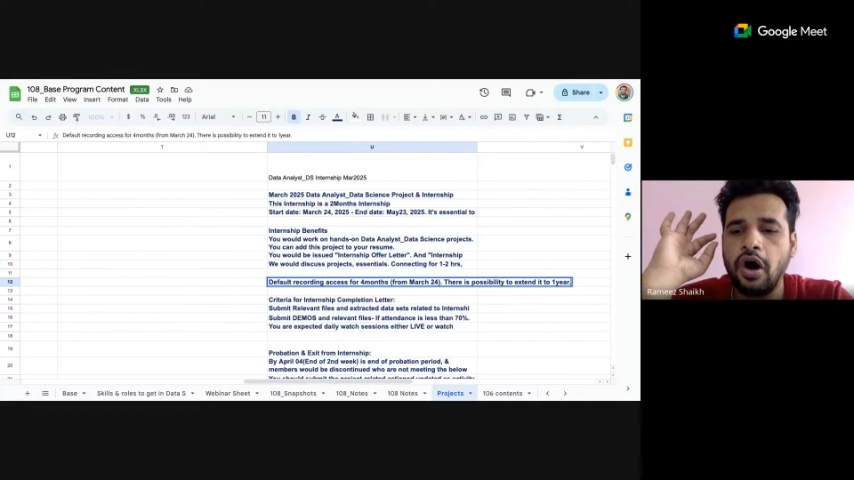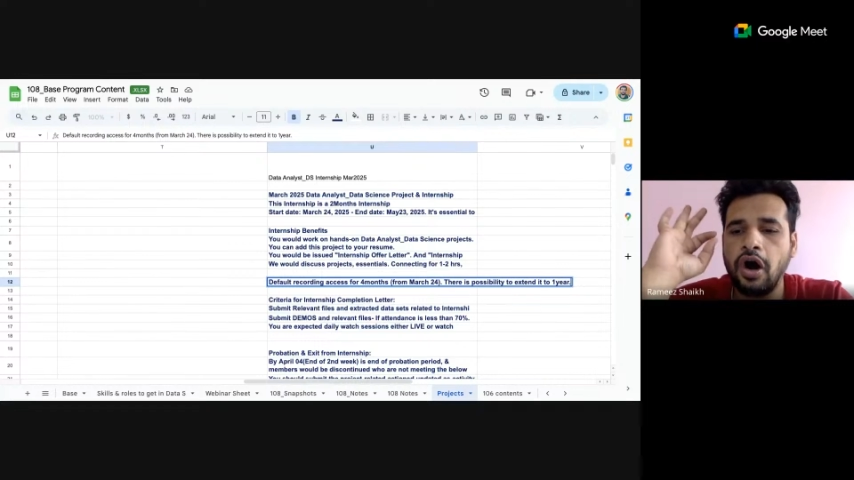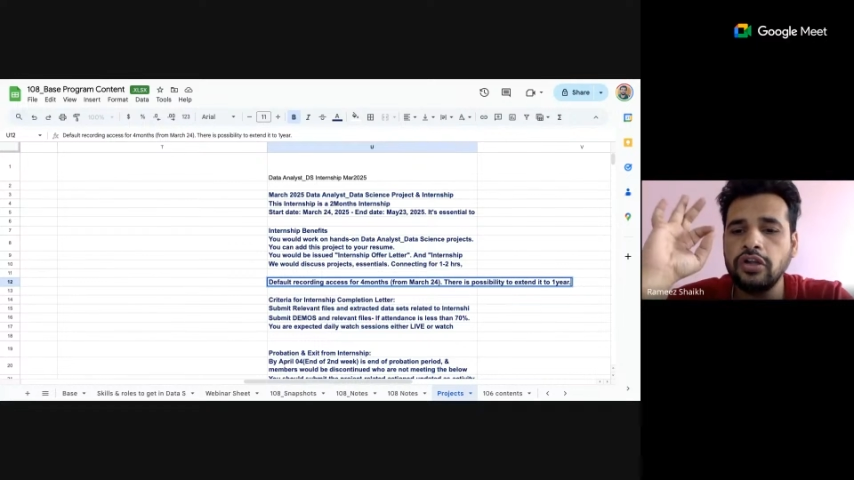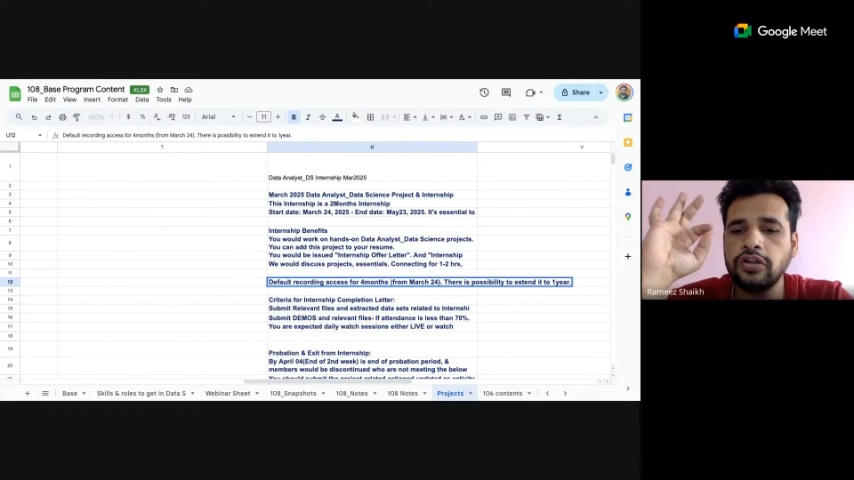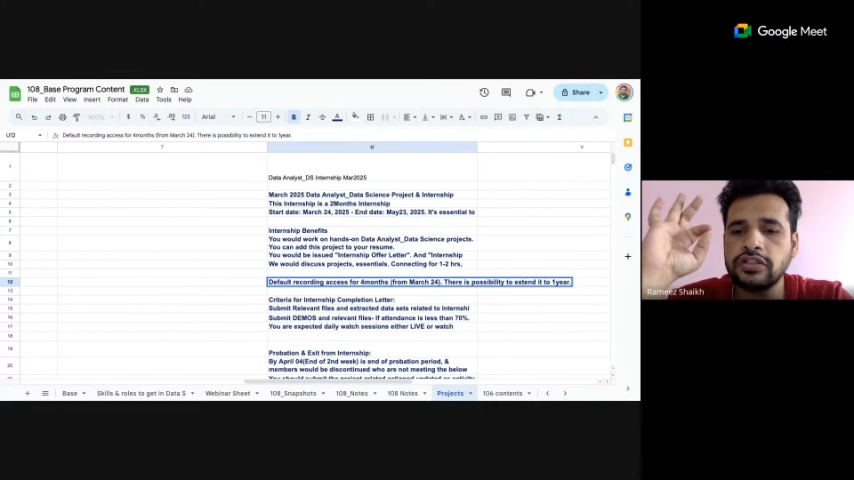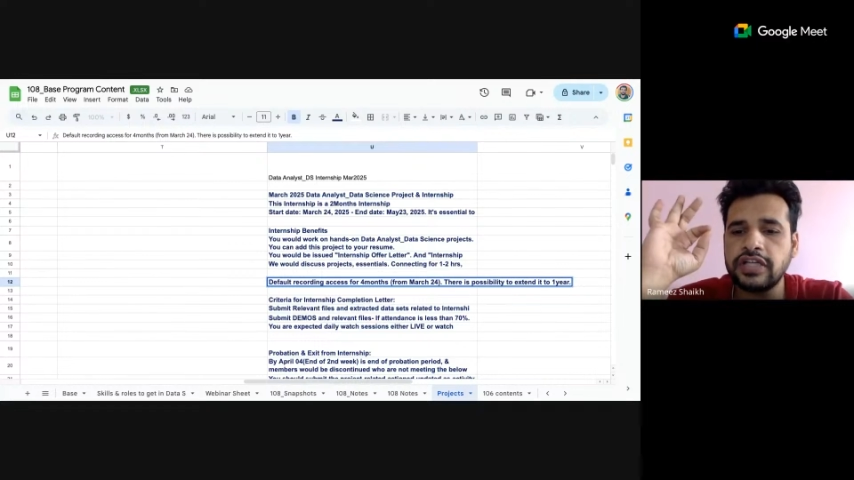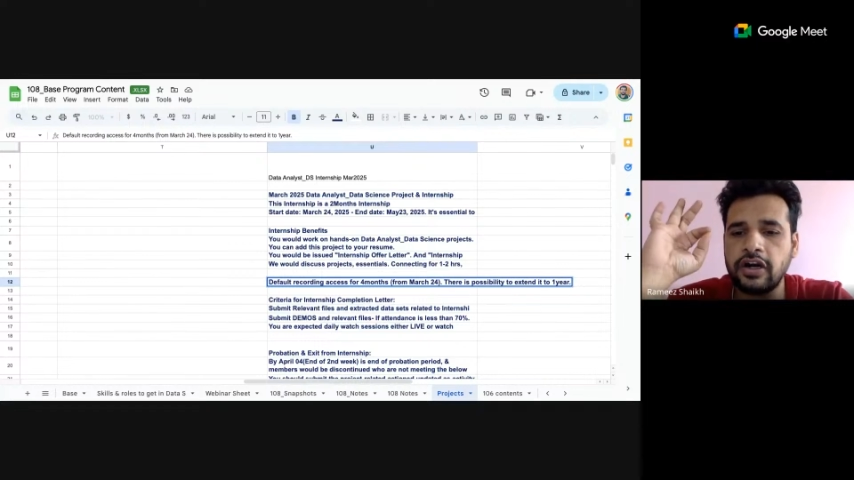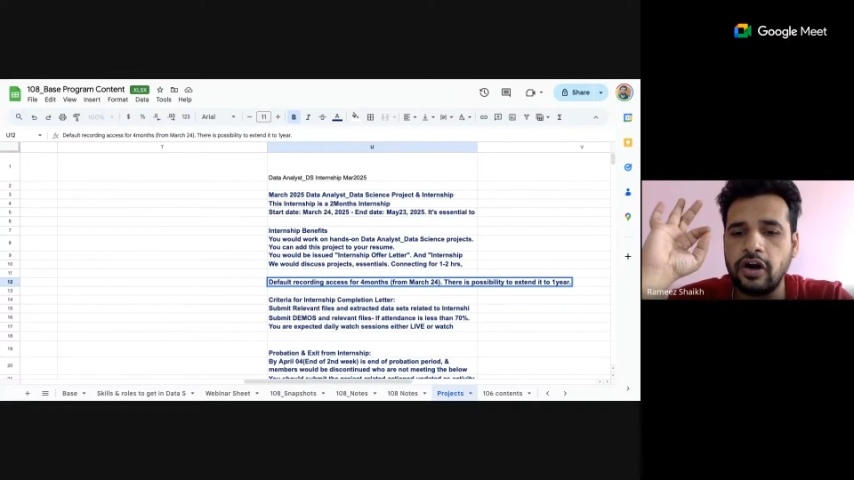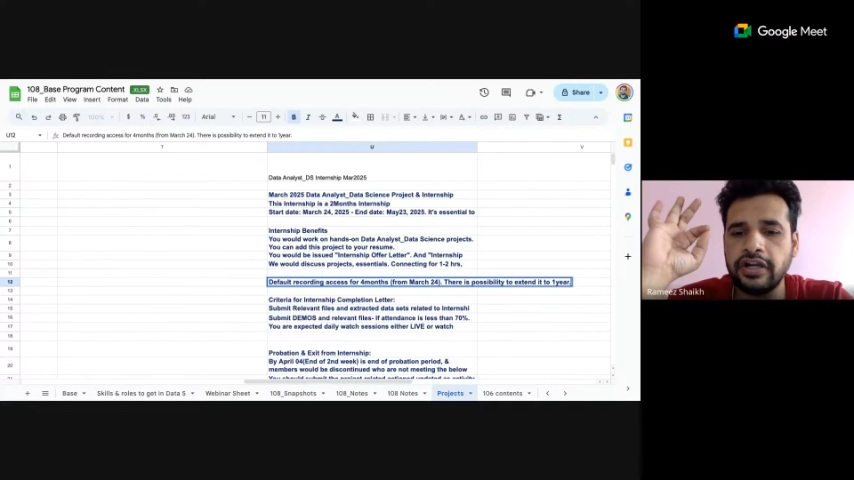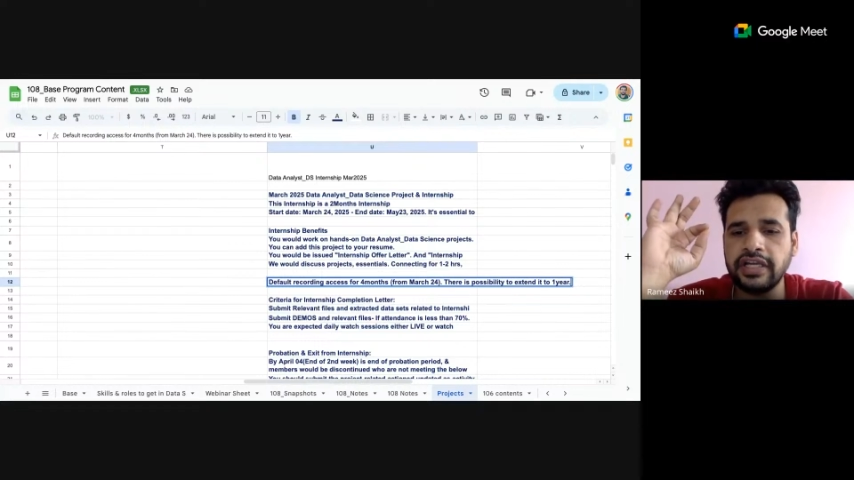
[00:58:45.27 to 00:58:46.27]
All those
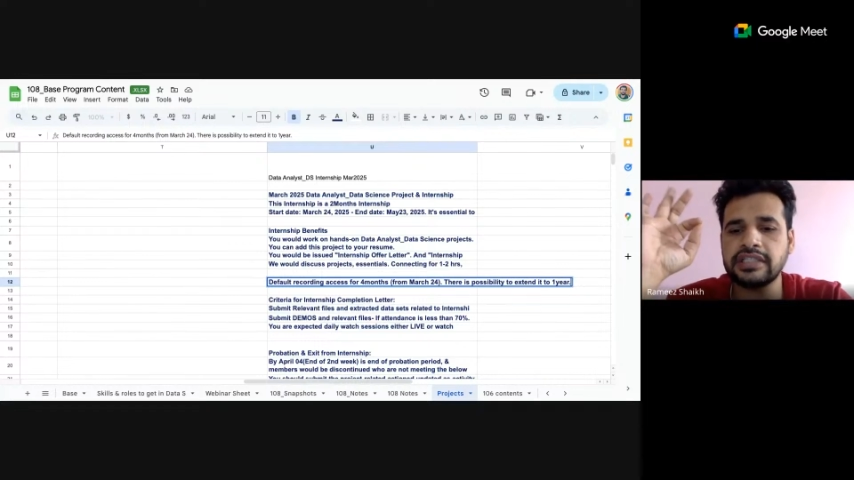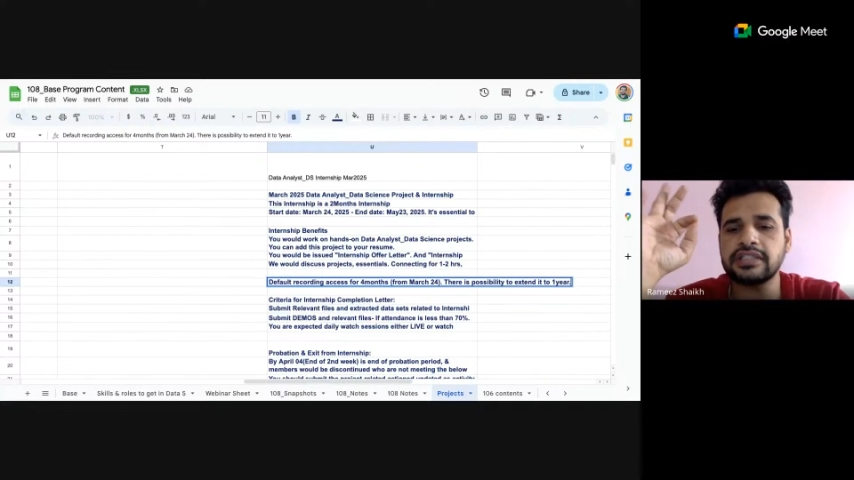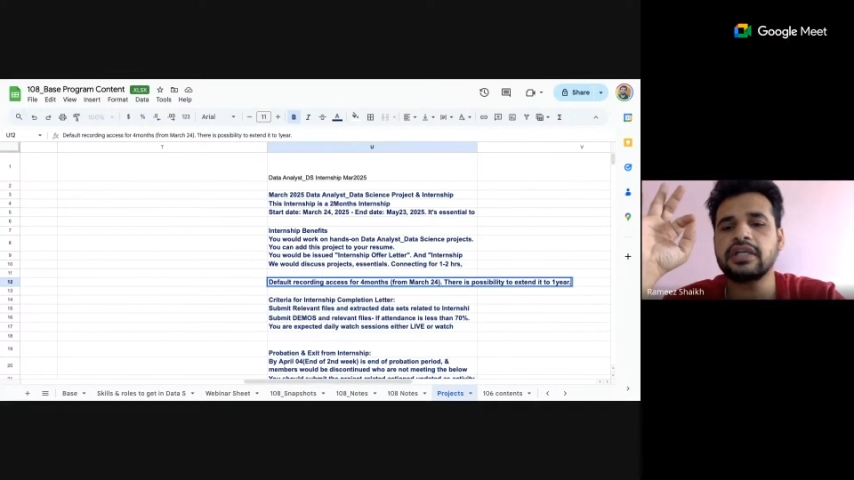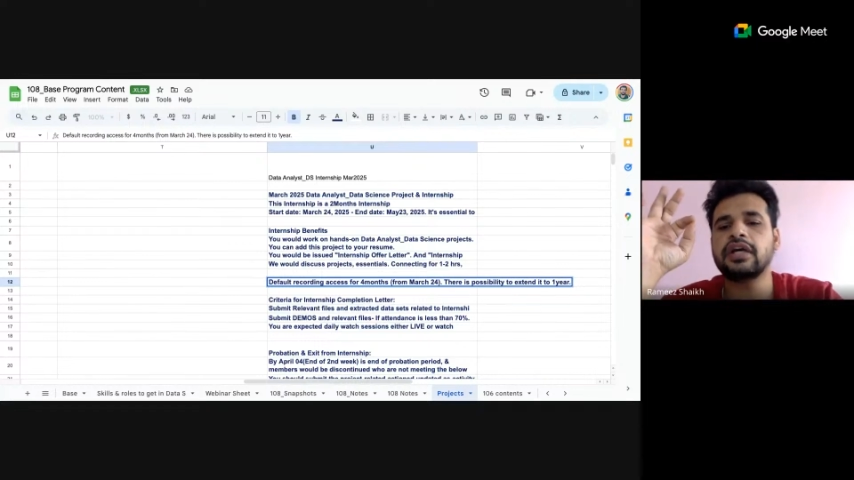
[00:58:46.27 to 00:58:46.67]
recordings